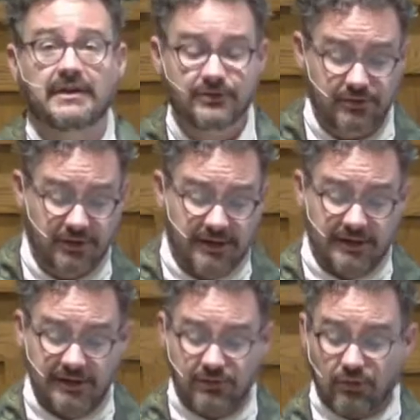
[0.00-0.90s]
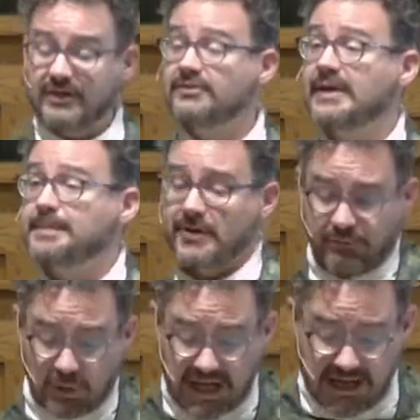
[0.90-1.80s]
is his own conception of
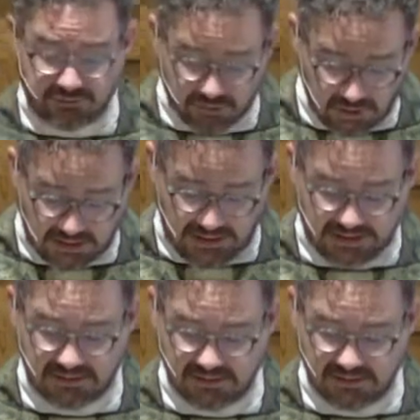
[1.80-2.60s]
what God should look like,